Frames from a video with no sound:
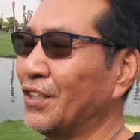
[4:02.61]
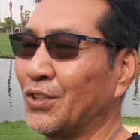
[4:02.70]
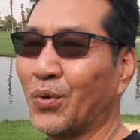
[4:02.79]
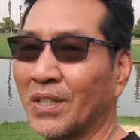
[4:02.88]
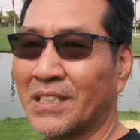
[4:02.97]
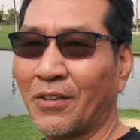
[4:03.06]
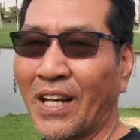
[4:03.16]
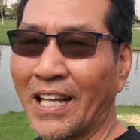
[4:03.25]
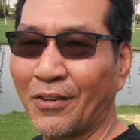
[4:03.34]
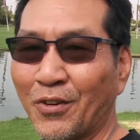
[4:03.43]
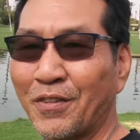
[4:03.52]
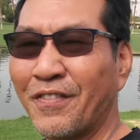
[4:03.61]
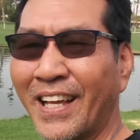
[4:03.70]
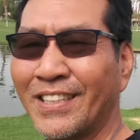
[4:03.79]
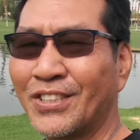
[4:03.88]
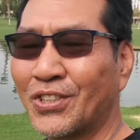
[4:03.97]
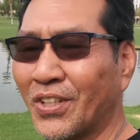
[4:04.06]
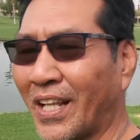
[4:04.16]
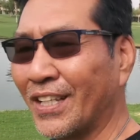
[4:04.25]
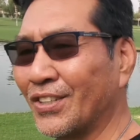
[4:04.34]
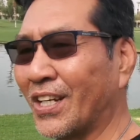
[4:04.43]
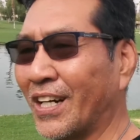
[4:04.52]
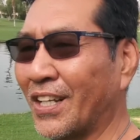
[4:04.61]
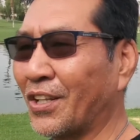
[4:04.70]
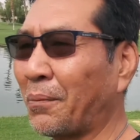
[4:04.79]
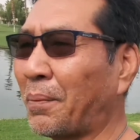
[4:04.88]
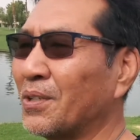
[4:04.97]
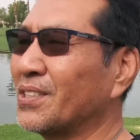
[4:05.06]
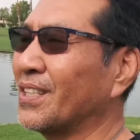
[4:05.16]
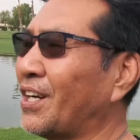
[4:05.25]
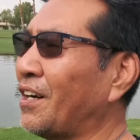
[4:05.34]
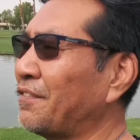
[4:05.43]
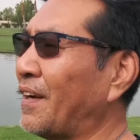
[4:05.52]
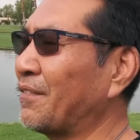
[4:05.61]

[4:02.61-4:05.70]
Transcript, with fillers: you want some kind of revenge so that you cut other person off.